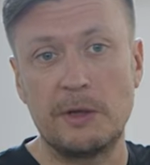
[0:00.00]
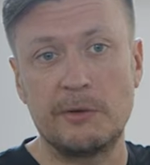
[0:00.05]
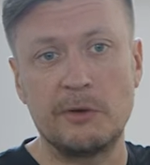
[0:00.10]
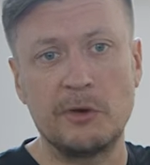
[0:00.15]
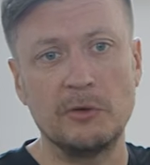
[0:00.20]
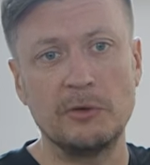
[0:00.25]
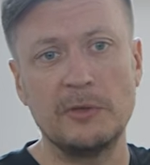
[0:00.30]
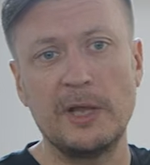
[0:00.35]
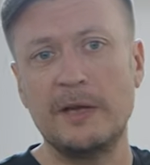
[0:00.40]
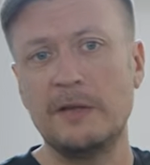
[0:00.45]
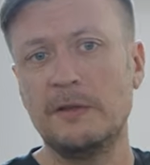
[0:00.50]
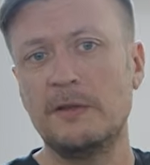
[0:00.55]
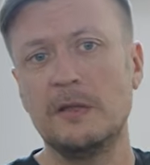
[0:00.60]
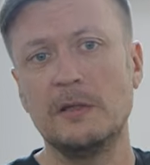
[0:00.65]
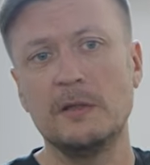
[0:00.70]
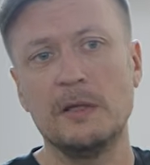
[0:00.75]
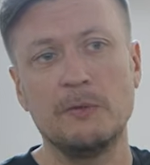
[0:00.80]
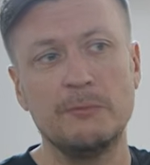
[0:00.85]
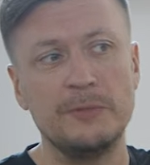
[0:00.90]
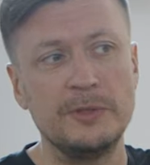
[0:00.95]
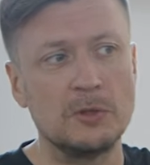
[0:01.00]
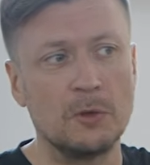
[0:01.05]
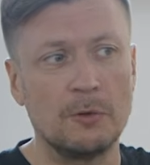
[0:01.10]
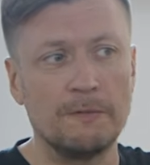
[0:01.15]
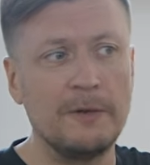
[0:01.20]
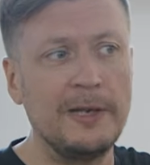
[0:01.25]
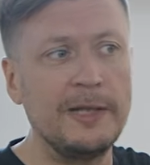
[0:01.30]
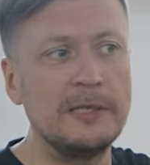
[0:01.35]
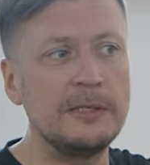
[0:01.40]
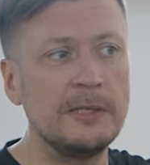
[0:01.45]
around anything that we sort
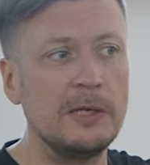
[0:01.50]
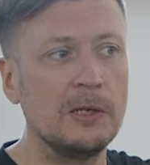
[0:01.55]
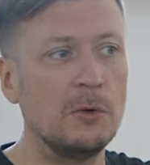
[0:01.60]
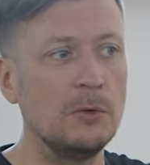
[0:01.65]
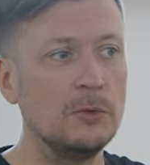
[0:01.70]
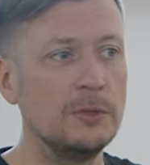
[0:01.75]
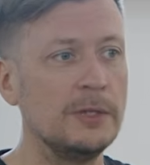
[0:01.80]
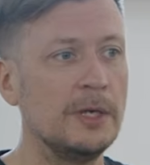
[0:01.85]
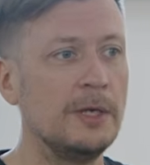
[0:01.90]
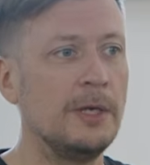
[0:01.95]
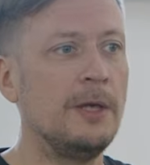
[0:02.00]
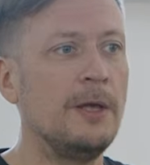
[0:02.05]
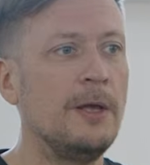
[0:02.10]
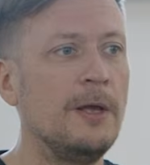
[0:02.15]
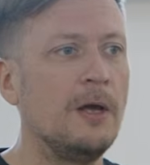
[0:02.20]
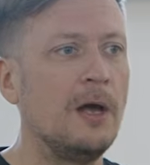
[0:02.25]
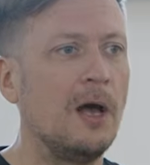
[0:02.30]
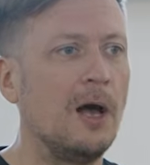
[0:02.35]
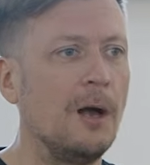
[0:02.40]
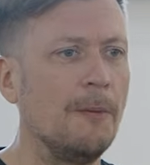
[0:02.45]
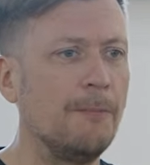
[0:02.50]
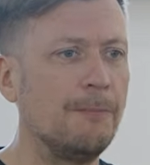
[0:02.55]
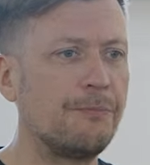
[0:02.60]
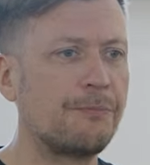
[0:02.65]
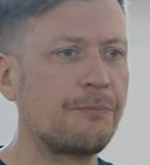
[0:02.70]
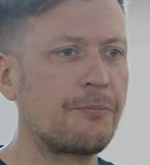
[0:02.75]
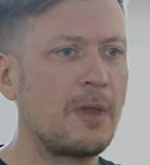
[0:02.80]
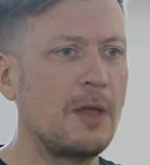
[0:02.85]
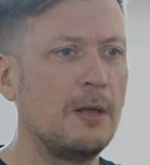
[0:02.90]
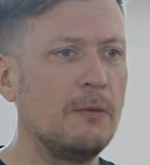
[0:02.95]
of lazy load.
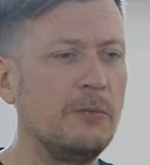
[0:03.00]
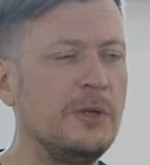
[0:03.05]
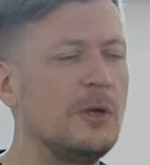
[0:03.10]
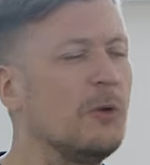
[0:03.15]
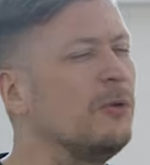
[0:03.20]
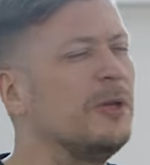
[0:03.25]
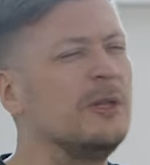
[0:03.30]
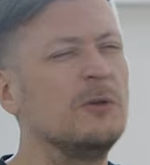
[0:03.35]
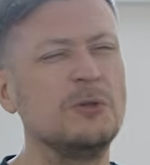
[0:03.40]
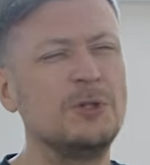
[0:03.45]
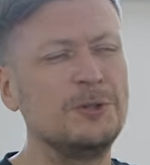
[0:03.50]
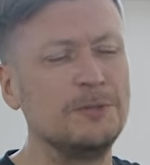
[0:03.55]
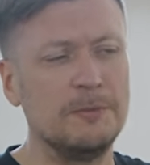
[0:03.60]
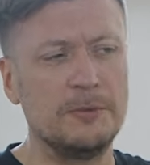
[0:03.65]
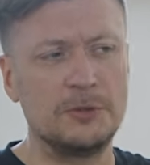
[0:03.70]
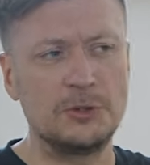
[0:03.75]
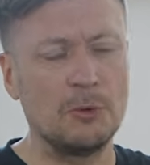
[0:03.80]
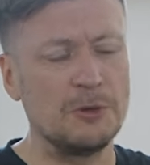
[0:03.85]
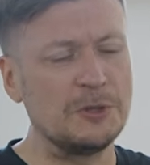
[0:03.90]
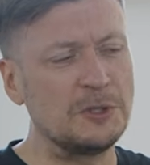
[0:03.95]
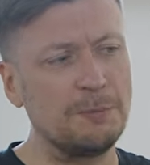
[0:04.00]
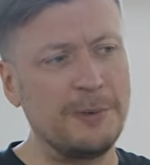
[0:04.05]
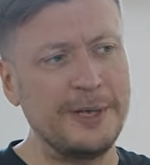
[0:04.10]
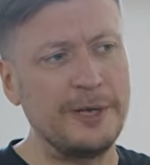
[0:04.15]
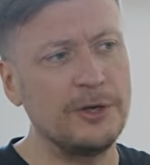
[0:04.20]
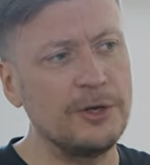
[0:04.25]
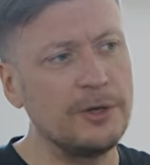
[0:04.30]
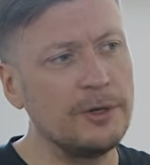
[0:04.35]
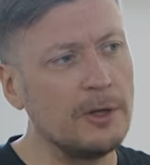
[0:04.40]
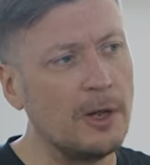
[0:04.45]
We don't need to show a
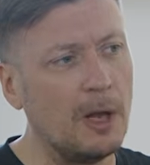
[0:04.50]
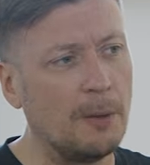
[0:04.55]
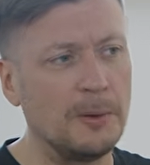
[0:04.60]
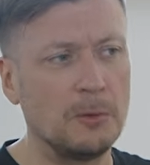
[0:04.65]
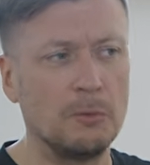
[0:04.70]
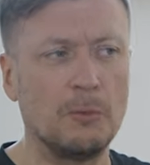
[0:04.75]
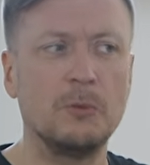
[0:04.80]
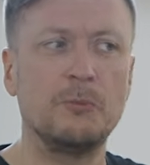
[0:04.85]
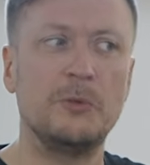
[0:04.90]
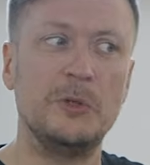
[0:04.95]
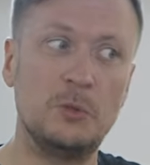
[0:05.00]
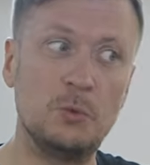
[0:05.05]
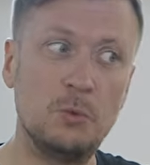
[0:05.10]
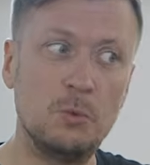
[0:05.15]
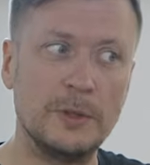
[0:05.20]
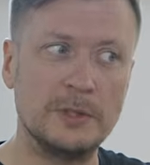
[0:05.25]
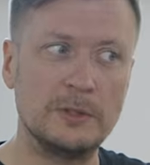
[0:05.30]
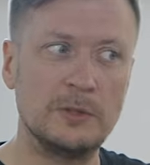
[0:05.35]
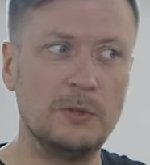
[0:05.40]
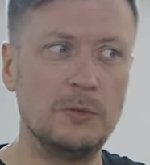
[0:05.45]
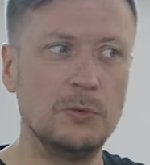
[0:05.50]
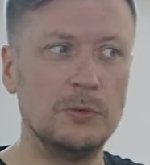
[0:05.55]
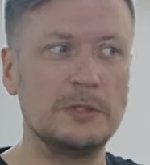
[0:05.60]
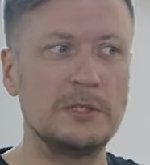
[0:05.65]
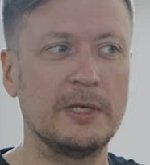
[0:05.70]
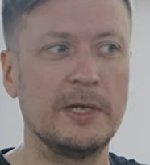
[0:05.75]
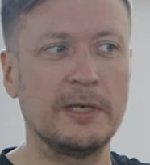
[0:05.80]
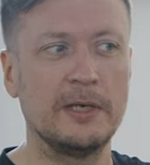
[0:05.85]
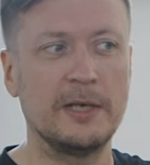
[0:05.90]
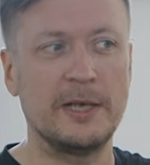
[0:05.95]
spinner, but what we do want to do
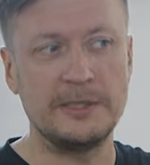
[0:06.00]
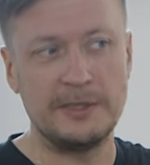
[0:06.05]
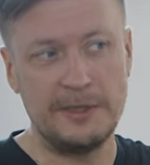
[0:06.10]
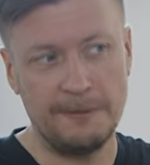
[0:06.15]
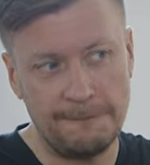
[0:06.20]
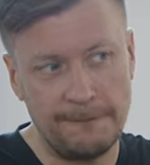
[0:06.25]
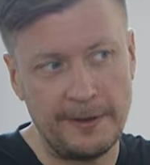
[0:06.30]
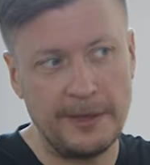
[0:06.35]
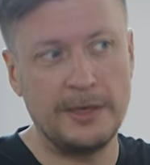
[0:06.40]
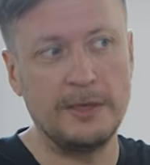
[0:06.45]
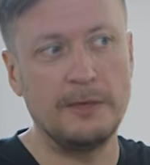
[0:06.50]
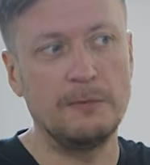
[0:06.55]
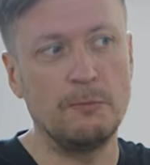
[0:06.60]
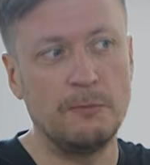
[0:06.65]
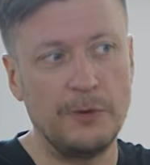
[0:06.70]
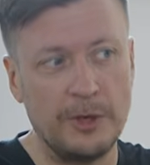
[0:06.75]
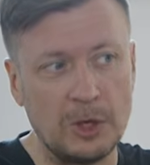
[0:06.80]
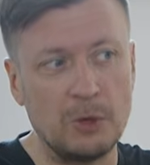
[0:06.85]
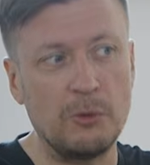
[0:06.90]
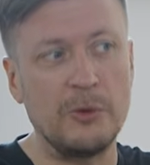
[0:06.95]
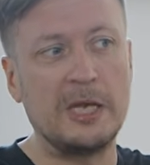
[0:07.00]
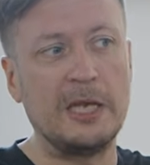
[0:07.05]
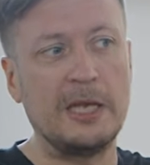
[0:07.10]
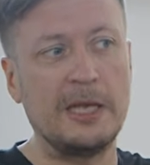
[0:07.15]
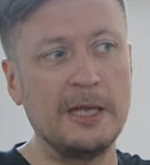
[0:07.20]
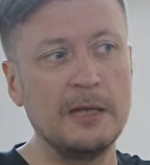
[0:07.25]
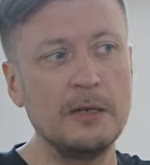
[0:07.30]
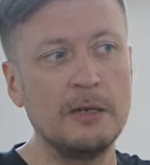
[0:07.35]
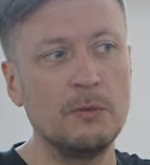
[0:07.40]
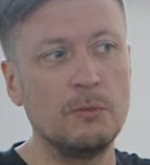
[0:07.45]
is like nicely fade it very
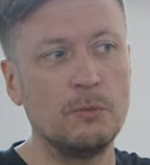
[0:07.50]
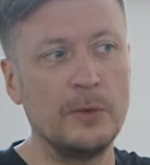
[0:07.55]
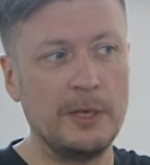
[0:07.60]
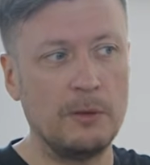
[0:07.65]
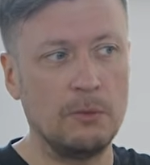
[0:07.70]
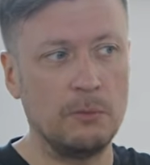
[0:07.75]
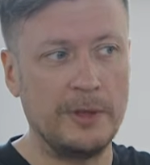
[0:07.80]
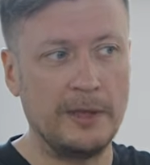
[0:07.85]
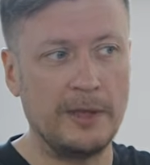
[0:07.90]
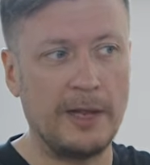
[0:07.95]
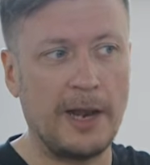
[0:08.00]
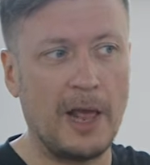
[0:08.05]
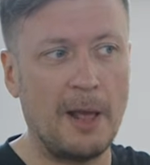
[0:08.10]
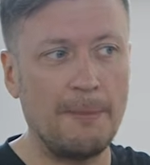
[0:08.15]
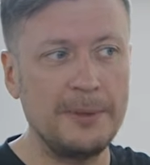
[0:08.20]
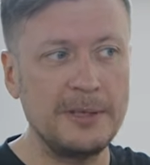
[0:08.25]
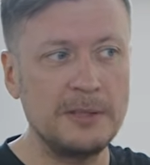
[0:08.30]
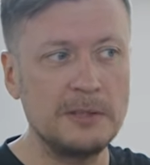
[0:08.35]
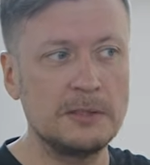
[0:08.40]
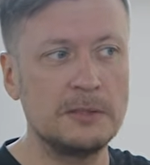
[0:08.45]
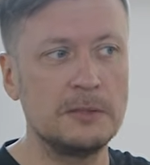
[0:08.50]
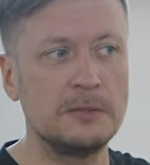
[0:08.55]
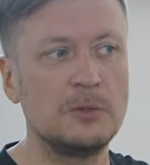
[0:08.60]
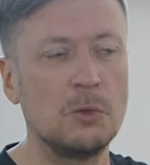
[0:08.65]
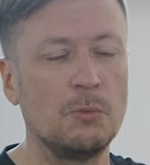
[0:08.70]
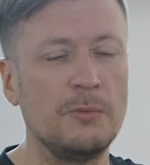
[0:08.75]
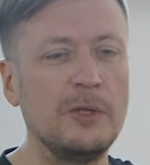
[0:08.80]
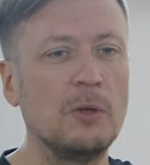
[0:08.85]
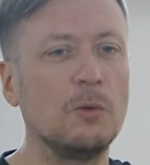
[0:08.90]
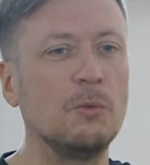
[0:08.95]
quickly in when that happens.
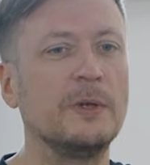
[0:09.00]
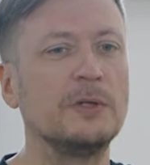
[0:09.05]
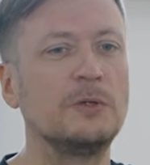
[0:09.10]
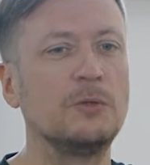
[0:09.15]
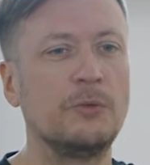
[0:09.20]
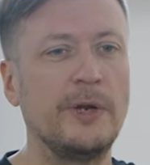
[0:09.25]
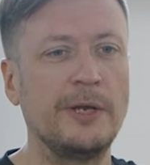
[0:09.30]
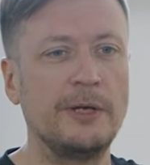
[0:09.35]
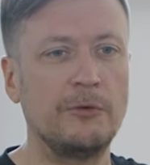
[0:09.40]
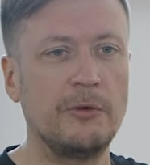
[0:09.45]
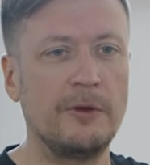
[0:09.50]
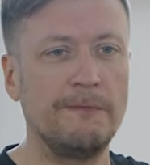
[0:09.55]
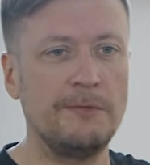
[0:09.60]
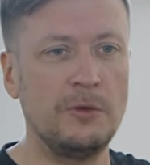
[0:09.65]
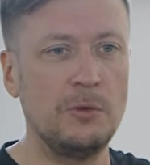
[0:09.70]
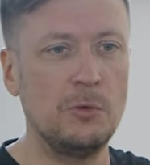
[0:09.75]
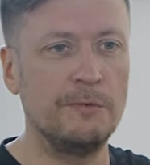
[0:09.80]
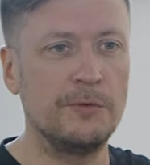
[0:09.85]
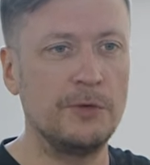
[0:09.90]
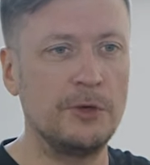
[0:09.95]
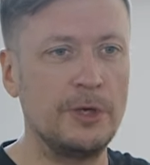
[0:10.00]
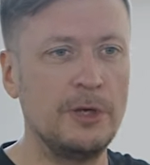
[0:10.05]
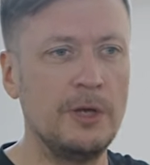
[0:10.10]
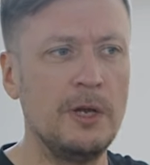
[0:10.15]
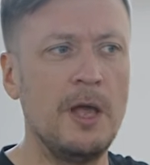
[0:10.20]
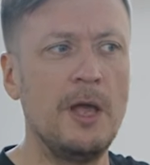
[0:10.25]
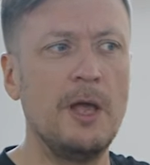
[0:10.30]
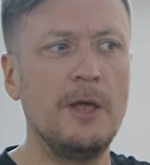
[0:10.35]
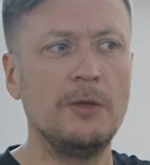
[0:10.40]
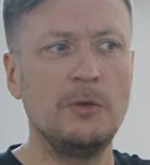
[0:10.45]
So we don't want to render a view where
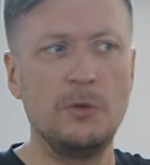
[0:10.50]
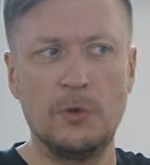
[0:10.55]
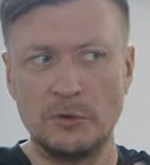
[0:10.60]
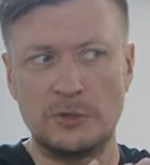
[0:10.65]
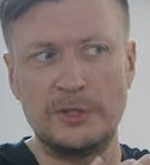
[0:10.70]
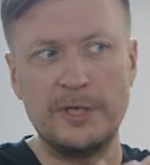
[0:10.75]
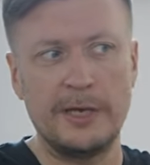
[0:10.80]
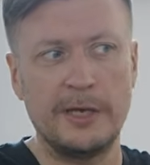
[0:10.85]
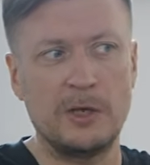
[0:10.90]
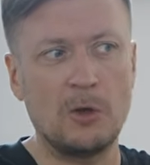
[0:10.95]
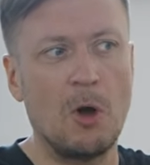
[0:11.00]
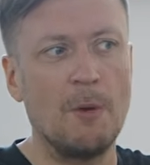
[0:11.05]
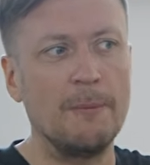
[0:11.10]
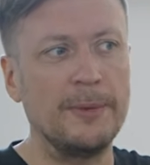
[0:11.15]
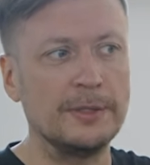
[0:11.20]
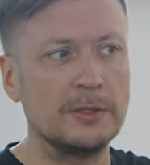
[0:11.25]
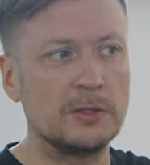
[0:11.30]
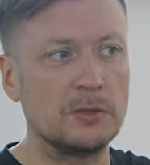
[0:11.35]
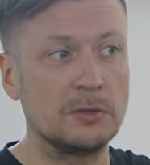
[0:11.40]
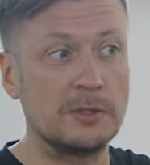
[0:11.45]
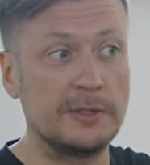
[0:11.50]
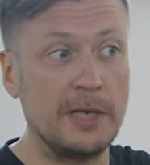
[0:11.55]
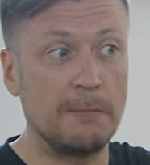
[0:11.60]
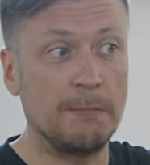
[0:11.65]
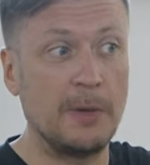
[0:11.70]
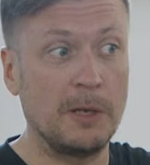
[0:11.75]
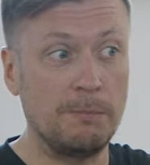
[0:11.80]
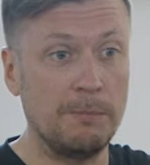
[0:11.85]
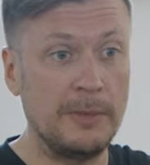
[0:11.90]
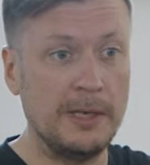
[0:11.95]
you don't see any comments, because that
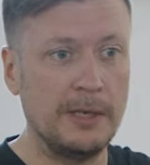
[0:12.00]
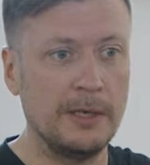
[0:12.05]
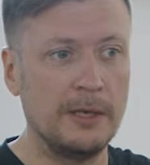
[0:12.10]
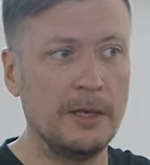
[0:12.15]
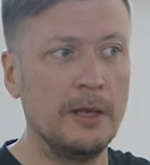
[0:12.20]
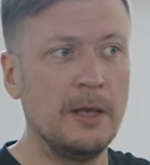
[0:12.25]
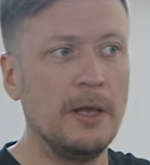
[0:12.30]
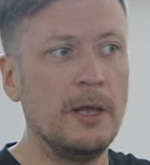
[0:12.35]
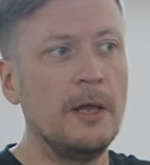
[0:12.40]
might mean